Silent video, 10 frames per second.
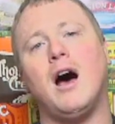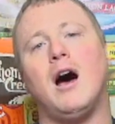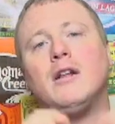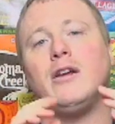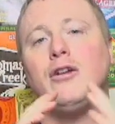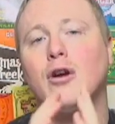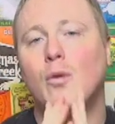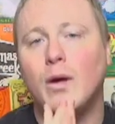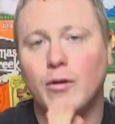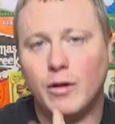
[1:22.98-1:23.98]
I'll let you know
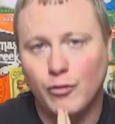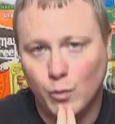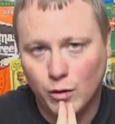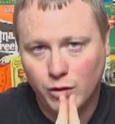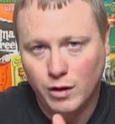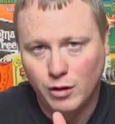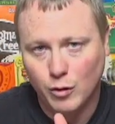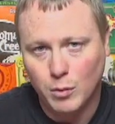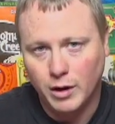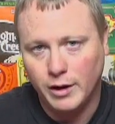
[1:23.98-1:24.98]
whether it is worth
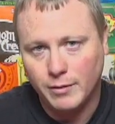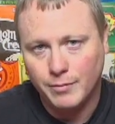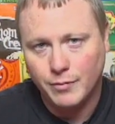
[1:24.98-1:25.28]
your money.